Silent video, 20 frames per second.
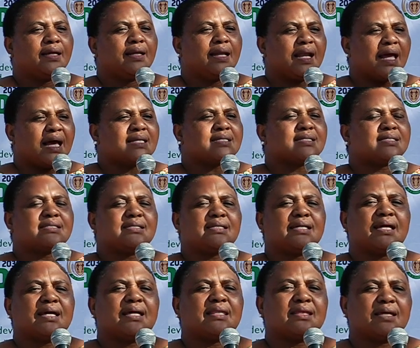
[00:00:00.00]
Last
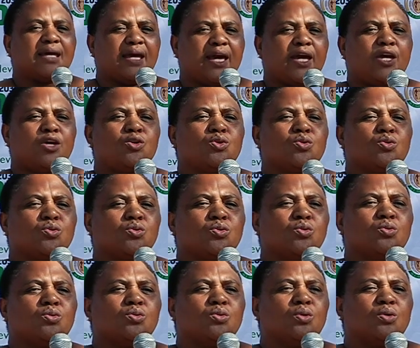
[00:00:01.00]
year, the
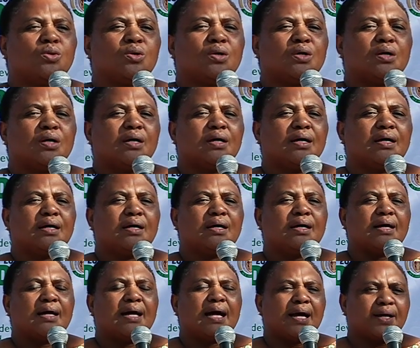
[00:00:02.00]
AU
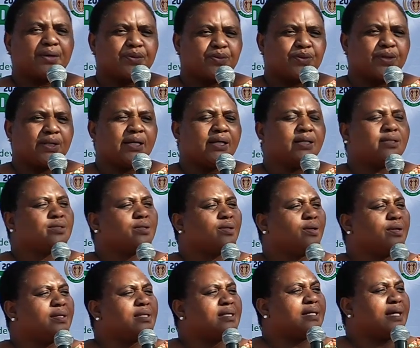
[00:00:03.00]
agreed
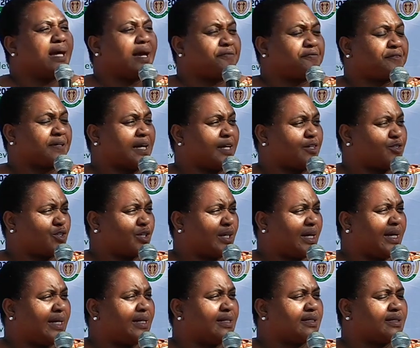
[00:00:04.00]
on the Africa
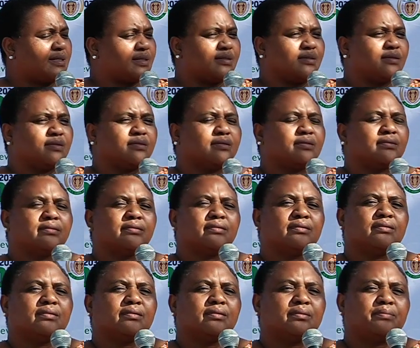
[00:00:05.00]
Trade
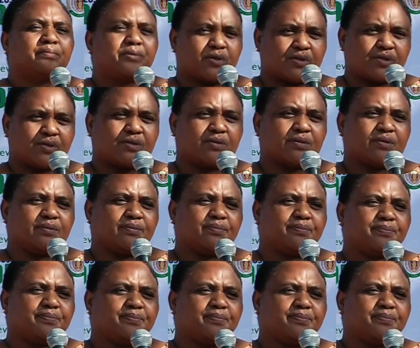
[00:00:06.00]
Protocol.